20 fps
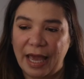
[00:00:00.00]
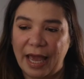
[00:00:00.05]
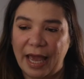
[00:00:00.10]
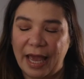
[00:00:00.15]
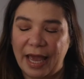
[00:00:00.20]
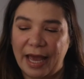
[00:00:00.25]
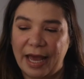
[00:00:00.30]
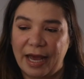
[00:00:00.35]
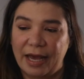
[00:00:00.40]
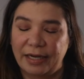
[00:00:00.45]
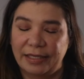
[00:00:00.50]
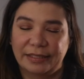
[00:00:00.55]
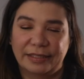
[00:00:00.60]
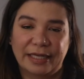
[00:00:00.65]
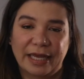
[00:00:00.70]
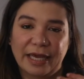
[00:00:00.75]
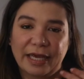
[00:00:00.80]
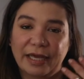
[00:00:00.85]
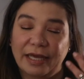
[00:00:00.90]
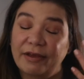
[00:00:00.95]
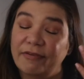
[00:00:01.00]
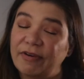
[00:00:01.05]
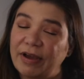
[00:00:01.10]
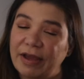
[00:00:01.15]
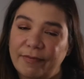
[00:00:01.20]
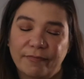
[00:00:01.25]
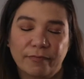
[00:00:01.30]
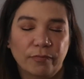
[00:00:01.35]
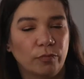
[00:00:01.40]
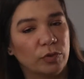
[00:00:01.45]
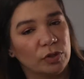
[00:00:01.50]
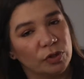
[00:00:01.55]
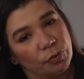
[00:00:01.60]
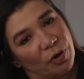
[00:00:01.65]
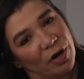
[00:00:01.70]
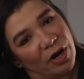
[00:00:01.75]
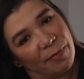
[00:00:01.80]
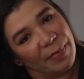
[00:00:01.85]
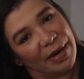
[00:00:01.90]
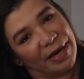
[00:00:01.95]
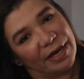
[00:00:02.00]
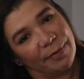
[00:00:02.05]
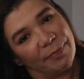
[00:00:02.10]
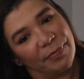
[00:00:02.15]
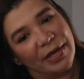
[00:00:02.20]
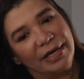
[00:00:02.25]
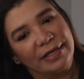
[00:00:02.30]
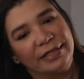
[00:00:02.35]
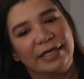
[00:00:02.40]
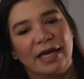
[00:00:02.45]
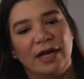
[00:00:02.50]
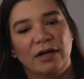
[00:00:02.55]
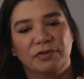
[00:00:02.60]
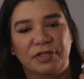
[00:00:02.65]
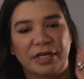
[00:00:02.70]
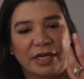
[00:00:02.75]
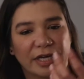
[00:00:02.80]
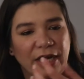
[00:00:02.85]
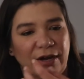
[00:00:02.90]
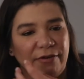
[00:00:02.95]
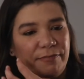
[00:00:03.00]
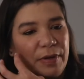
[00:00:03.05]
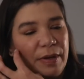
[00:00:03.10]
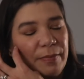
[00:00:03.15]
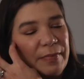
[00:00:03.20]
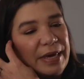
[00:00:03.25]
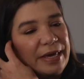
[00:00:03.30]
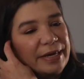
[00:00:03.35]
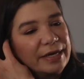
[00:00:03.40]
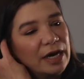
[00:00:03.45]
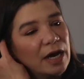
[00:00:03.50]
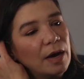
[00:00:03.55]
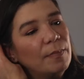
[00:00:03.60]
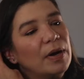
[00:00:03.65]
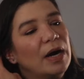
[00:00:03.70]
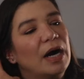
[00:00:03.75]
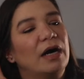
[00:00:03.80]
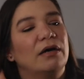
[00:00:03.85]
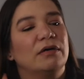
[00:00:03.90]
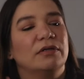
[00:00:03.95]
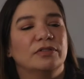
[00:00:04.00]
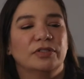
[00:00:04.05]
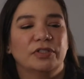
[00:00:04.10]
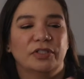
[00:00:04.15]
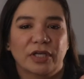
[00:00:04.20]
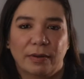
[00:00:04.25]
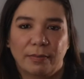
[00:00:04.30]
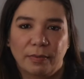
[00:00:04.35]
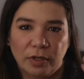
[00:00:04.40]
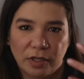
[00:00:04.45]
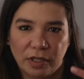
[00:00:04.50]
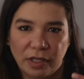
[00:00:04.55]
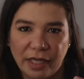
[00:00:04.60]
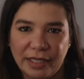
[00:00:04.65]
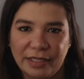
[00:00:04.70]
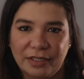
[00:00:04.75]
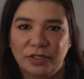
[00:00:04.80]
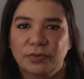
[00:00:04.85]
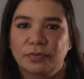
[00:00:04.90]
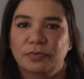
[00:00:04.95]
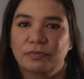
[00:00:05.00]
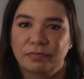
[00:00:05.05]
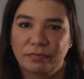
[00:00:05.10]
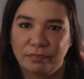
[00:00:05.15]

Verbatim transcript: and take, if I was wearing makeup that day, I'll take off my makeup, I'll double cleanse,